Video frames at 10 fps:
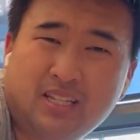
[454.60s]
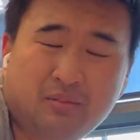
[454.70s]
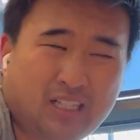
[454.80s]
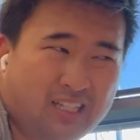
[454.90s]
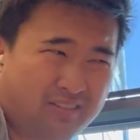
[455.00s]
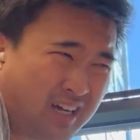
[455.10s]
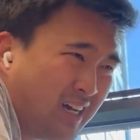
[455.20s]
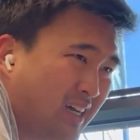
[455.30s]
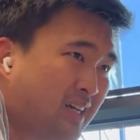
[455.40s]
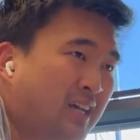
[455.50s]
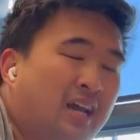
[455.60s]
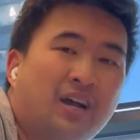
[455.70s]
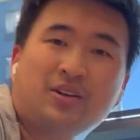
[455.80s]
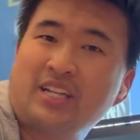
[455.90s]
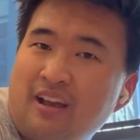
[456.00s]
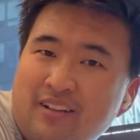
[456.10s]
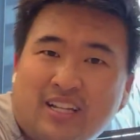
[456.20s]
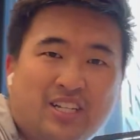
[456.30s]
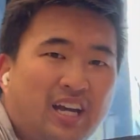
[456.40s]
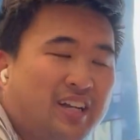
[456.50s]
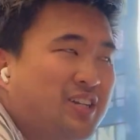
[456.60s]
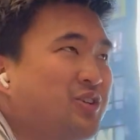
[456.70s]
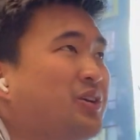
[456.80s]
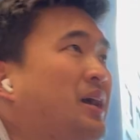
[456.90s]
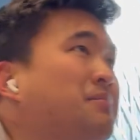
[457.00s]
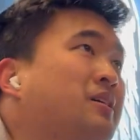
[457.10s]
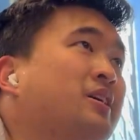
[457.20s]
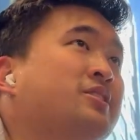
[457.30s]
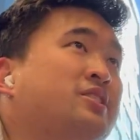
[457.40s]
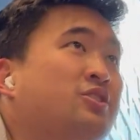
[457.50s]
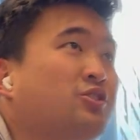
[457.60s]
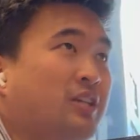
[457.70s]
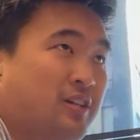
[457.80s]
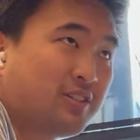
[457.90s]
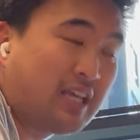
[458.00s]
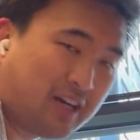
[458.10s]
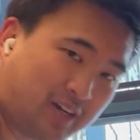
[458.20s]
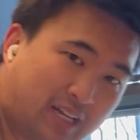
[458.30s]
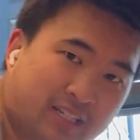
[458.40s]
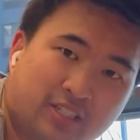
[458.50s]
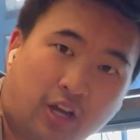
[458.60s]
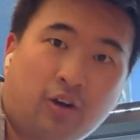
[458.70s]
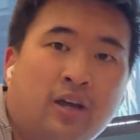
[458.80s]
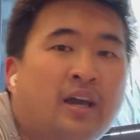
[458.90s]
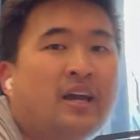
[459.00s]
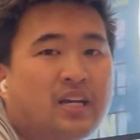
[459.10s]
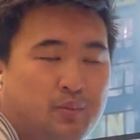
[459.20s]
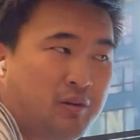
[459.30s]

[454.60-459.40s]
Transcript: I believe, which I haven't actually gotten to do yet because it's usually on Saturdays, so it's been